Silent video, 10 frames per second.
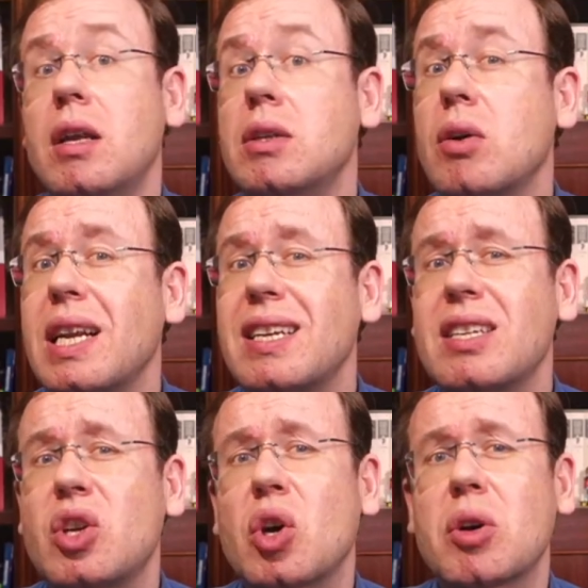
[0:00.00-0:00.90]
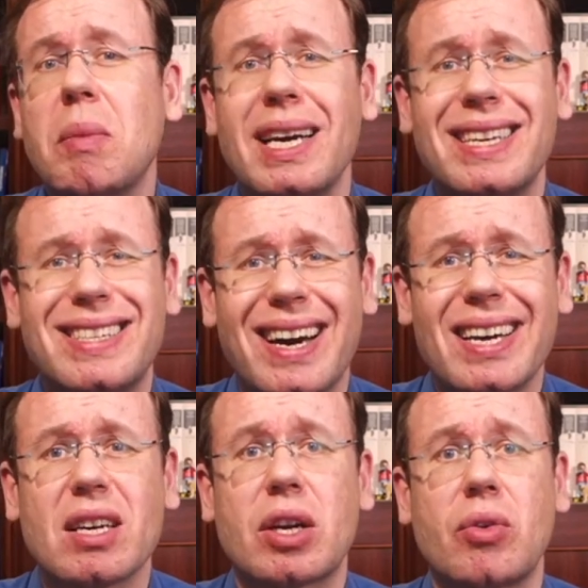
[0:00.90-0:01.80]
Note that it took my
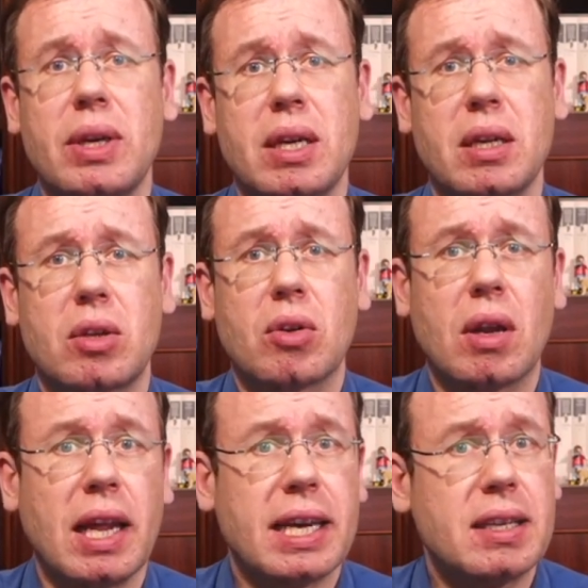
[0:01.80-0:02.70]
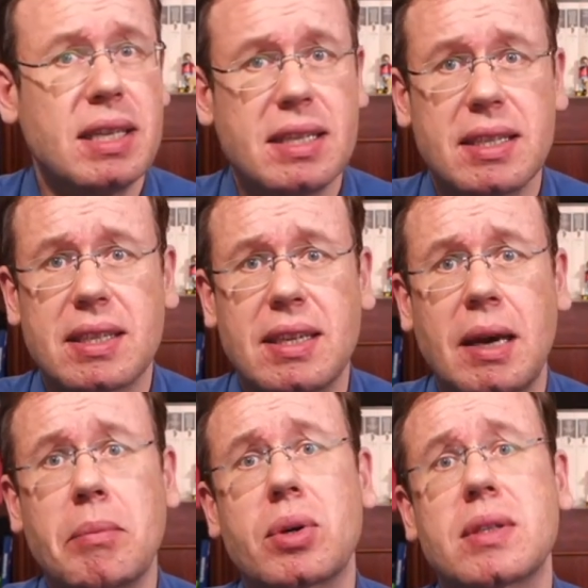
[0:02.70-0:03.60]
entire career to collect these
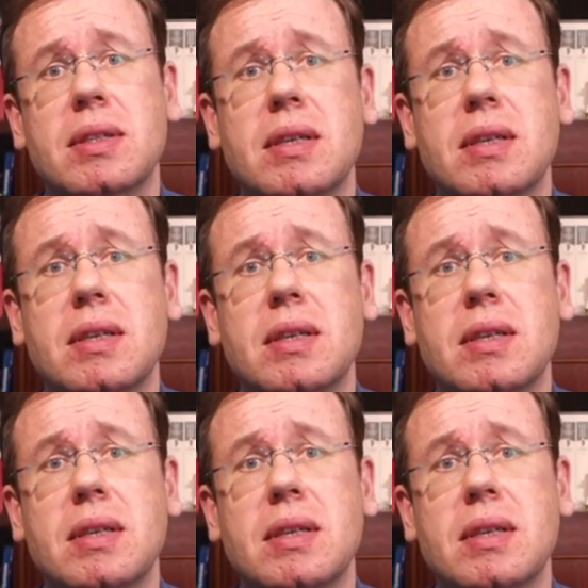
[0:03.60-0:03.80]
examples.